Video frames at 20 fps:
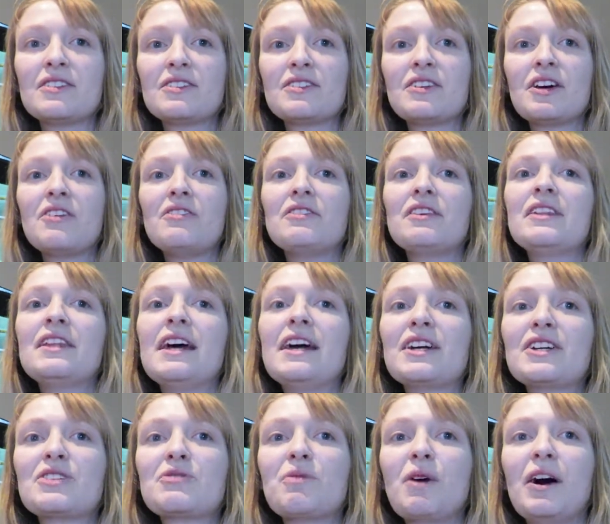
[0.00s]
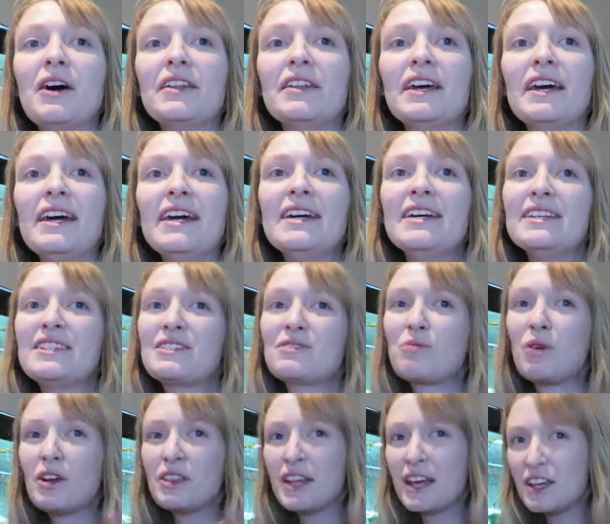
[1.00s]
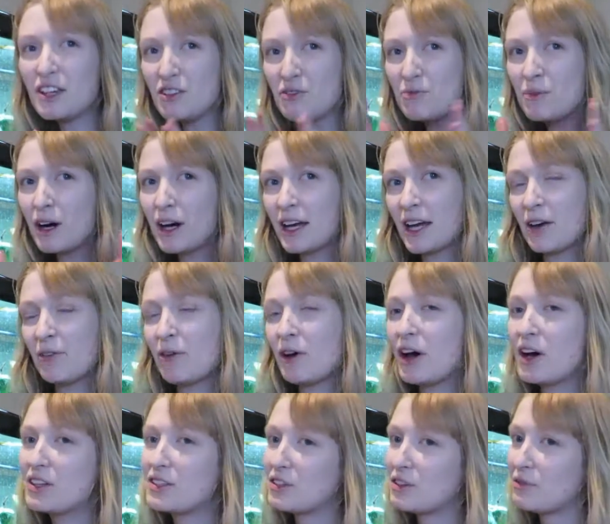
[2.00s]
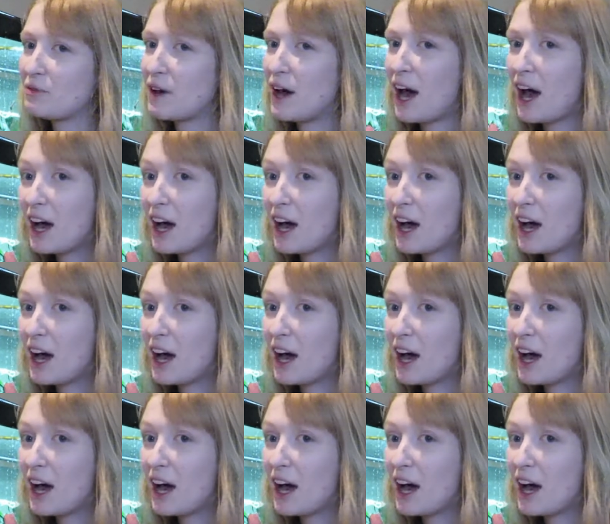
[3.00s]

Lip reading: So the next one is one that you might have heard of.